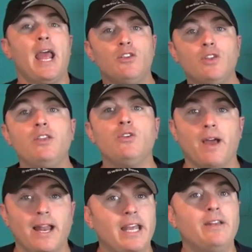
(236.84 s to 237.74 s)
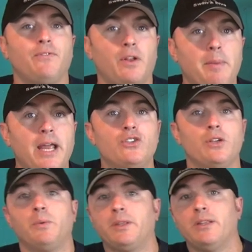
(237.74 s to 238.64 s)
and then you've got
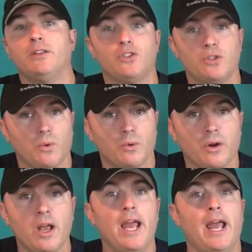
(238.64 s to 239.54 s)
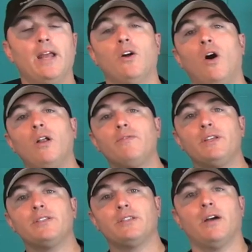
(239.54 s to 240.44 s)
inflammation within the shoulder. And all of
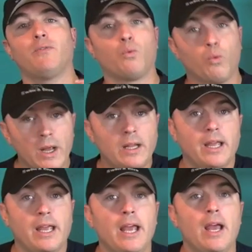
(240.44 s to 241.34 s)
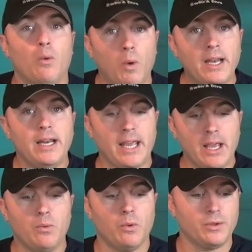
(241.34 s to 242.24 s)
this stuff, really what it
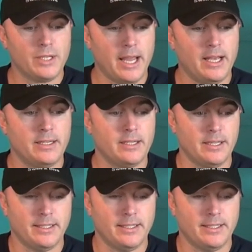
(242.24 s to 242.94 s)
equals is